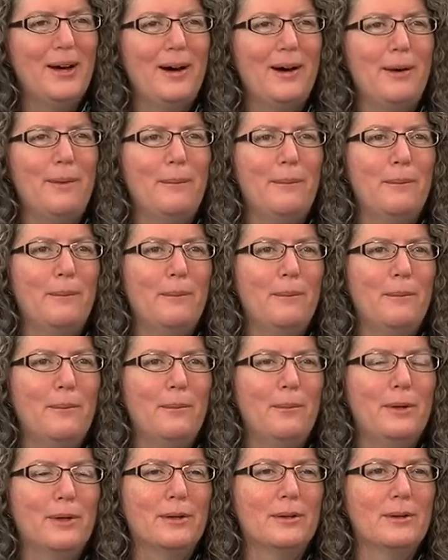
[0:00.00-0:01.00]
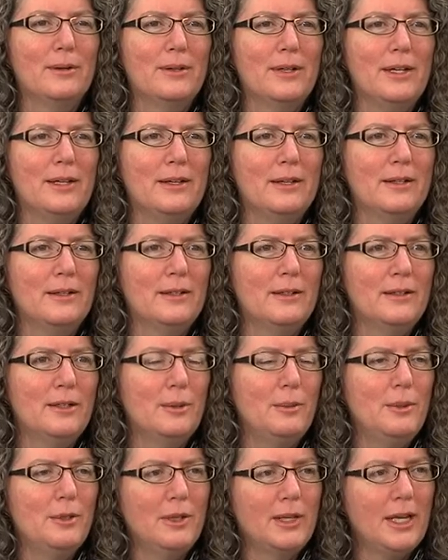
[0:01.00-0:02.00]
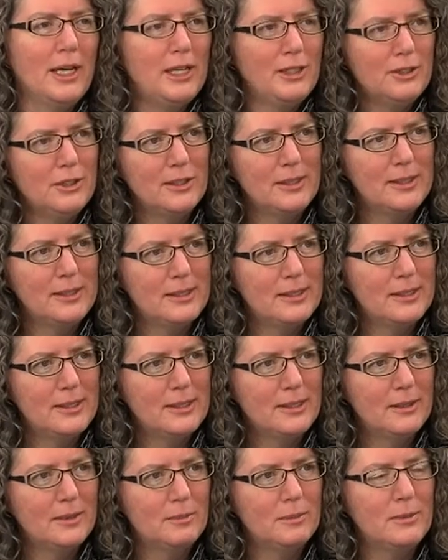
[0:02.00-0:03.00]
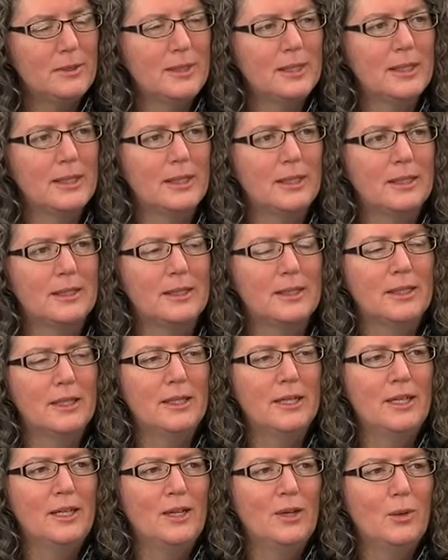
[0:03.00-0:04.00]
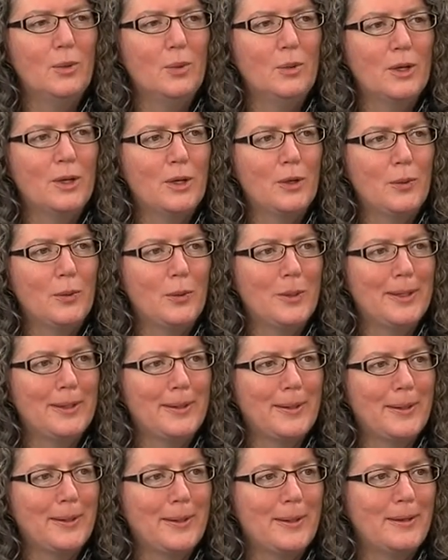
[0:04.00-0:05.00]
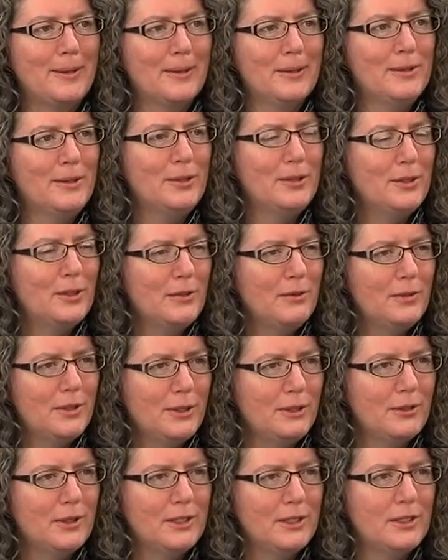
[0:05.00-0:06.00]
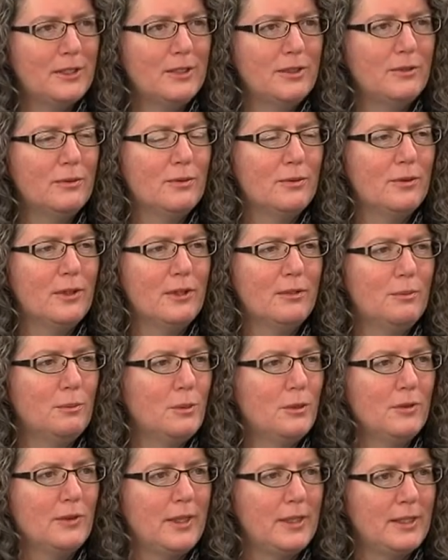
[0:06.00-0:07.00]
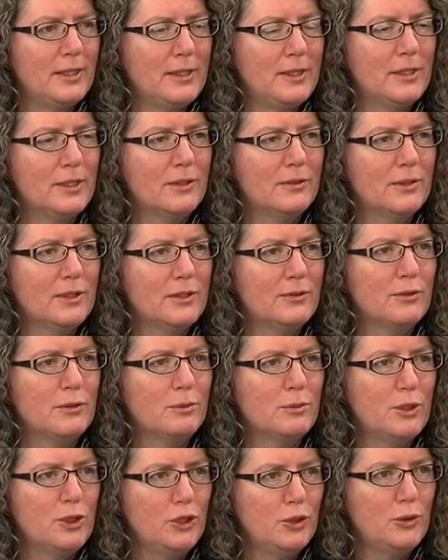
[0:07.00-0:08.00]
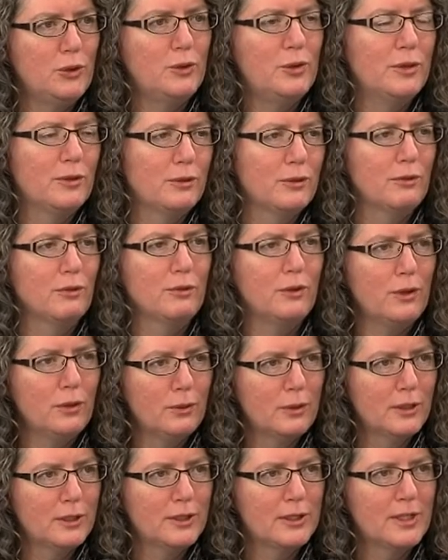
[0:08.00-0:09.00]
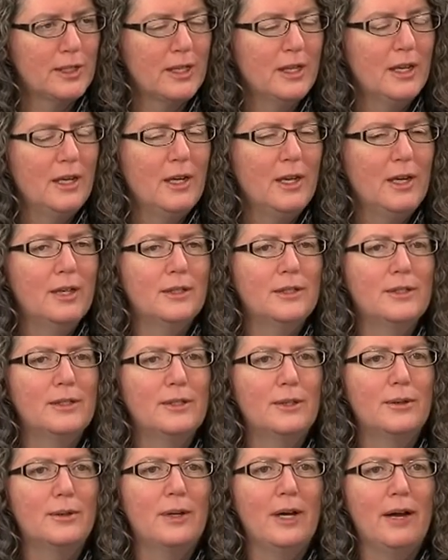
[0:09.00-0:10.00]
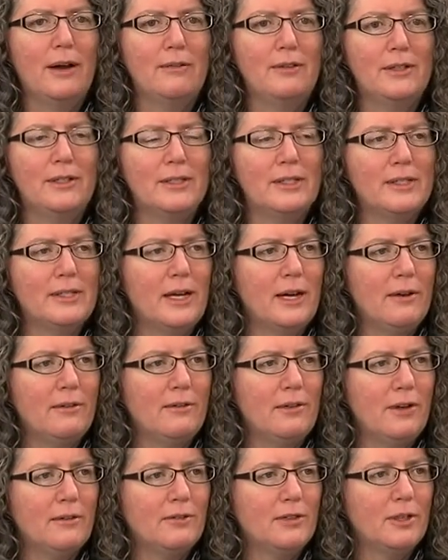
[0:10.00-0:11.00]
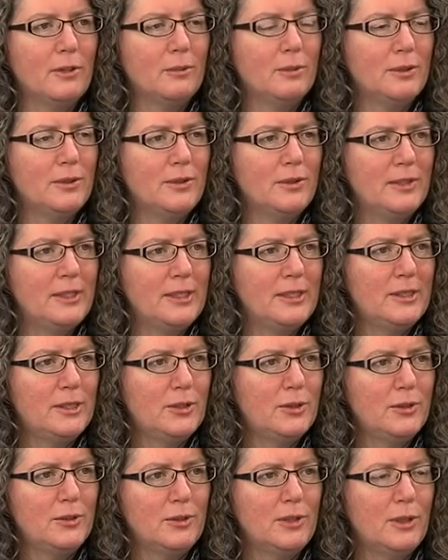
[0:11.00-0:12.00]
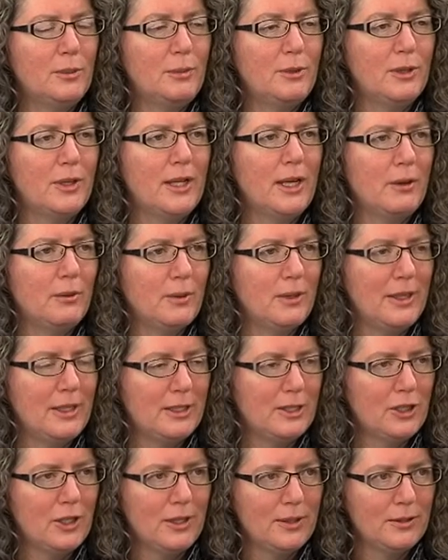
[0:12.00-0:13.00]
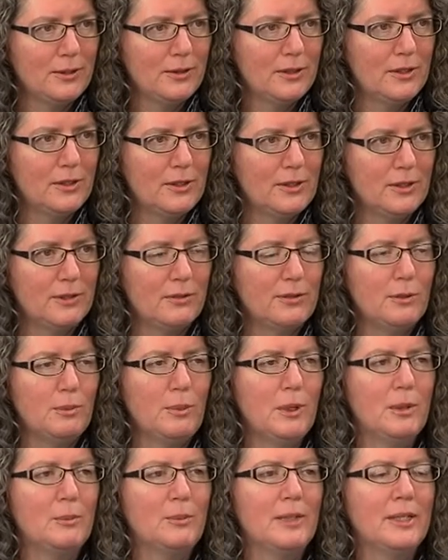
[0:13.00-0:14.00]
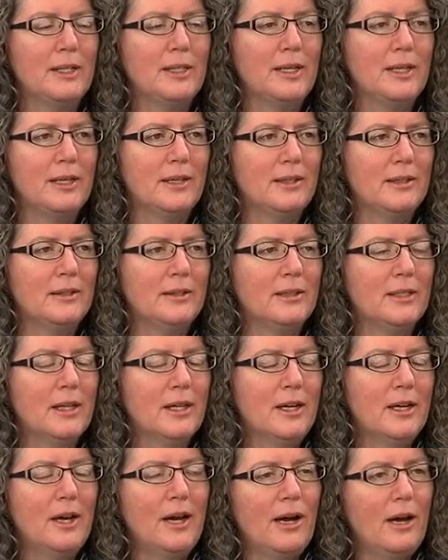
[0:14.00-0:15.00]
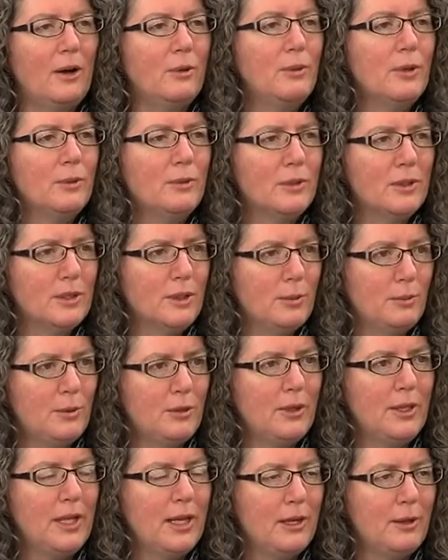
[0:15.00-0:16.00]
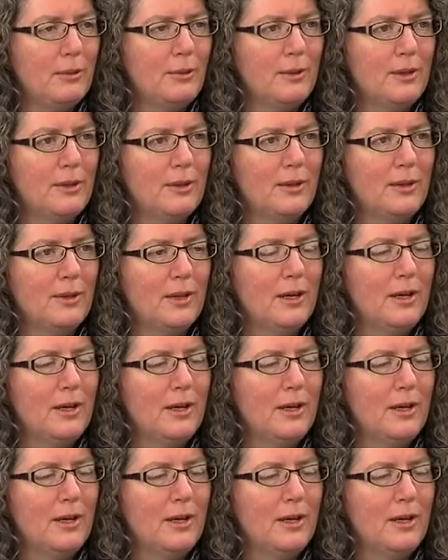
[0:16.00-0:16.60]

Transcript: Um, we're looking at communication systems that work with our new configuration of, of providing service from two different floors. Right. So, having staff have an opportunity to communicate with each other to serve the public and how we will communicate with